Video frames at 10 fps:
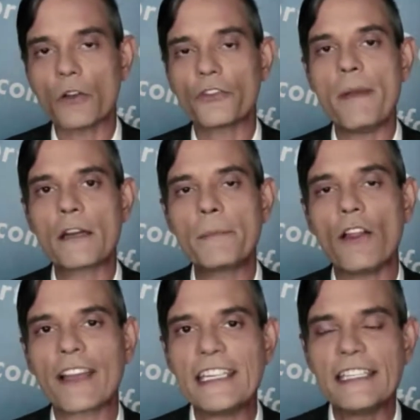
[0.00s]
You better be
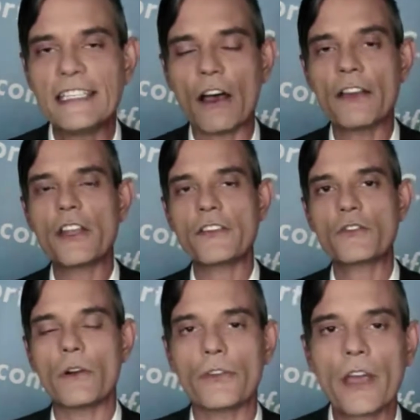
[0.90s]
long in
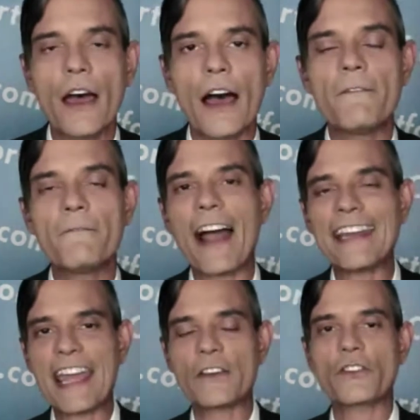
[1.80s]
industrials,
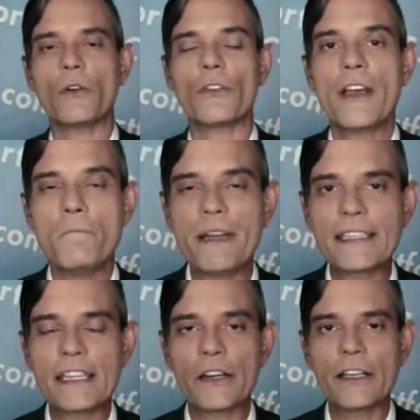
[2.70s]
financials,
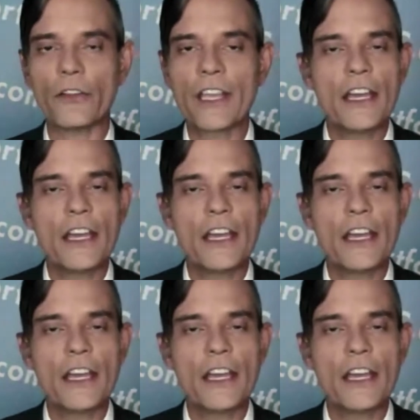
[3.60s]
materials.